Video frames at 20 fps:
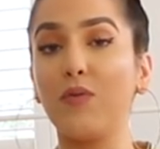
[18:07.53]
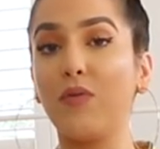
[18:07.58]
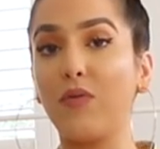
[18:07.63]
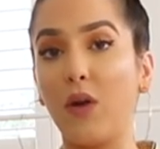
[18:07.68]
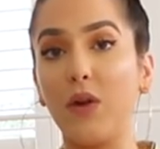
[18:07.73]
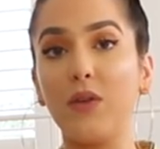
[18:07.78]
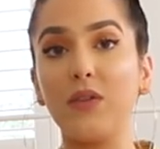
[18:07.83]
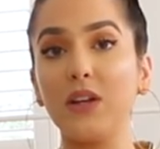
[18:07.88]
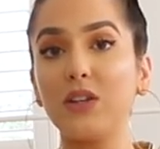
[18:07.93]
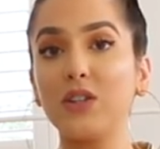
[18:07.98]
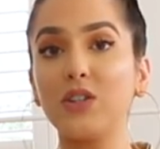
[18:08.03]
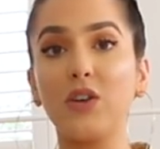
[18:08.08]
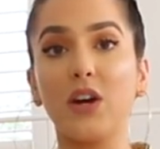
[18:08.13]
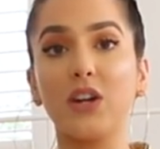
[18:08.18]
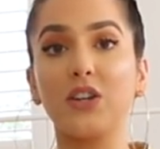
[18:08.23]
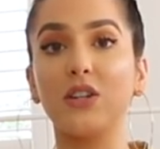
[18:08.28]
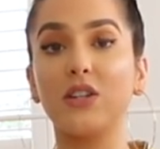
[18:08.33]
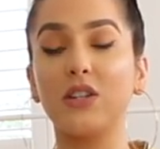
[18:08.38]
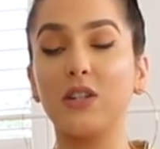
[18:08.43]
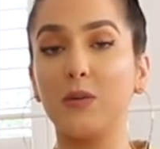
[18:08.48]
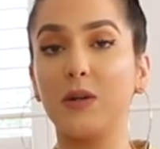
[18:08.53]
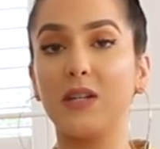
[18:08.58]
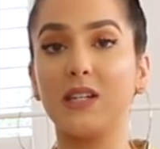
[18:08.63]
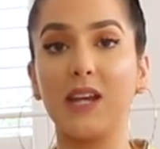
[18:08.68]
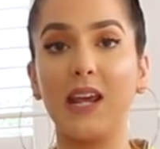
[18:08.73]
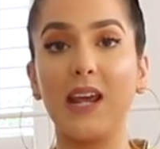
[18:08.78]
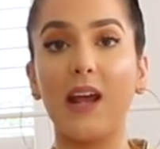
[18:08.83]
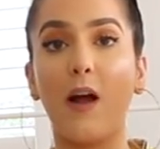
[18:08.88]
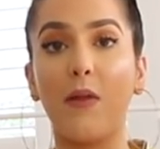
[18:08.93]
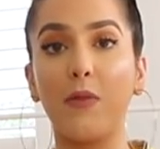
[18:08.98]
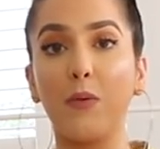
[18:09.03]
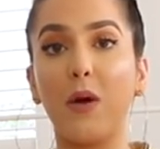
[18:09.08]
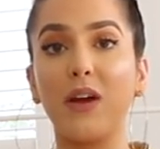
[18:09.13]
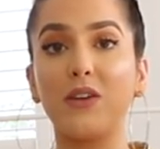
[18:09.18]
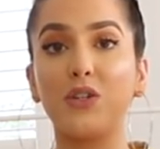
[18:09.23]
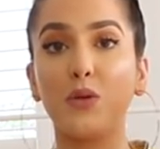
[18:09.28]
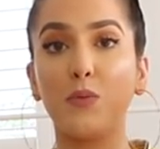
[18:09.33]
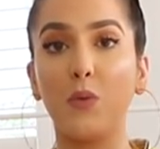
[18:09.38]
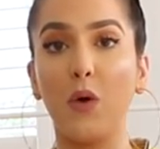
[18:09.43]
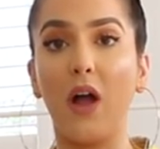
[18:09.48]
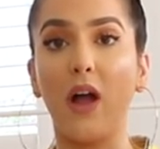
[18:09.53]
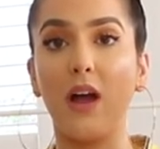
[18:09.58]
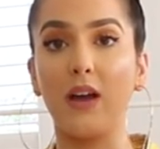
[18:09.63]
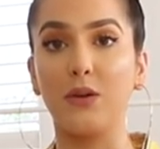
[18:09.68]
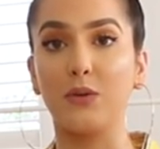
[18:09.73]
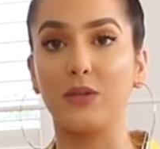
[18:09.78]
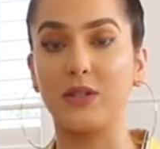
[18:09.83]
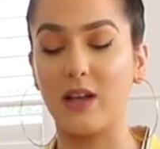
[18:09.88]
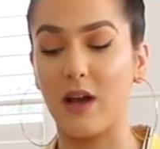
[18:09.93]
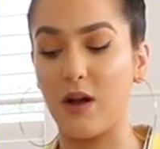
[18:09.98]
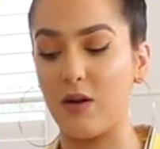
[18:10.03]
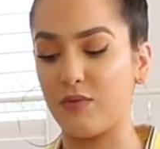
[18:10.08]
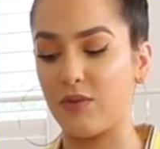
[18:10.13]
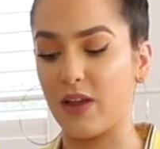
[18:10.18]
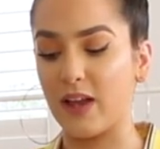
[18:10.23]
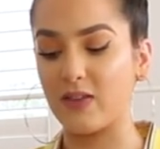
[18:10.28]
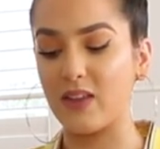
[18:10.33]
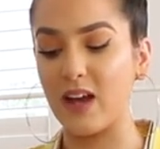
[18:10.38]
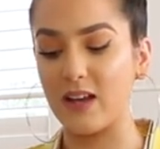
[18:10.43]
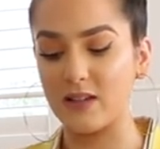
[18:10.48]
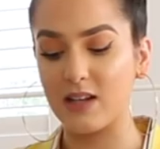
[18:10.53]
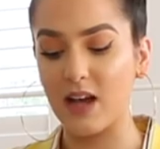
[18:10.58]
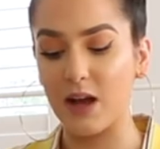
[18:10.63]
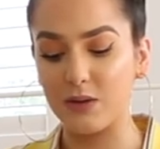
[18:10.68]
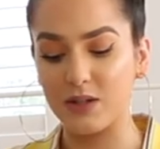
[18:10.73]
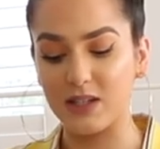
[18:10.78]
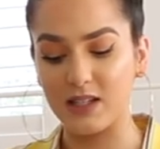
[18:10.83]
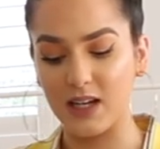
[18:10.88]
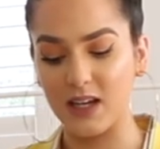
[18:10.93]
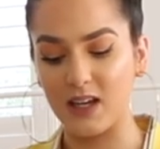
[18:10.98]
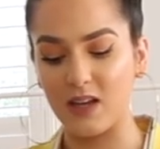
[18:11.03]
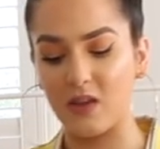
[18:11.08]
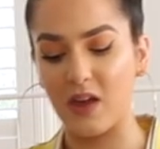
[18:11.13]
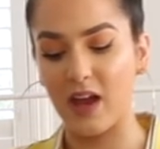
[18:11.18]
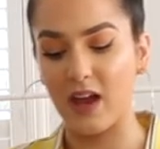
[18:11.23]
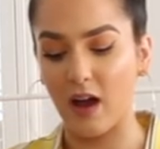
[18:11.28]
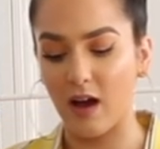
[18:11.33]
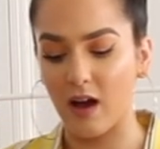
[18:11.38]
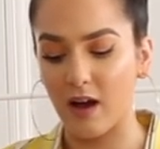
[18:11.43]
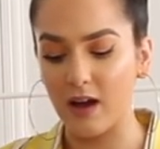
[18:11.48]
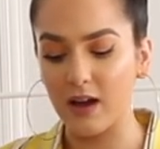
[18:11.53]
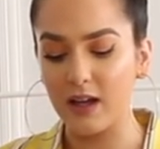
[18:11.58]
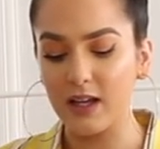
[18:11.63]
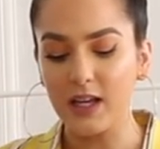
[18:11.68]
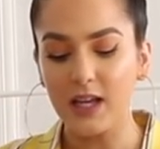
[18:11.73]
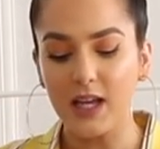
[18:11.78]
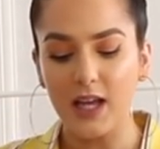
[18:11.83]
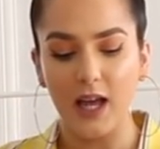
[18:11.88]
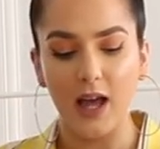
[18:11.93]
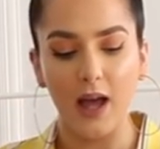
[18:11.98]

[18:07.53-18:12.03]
Follow the instructions to a T, otherwise you will hurt yourself. Like that's how sticky they are.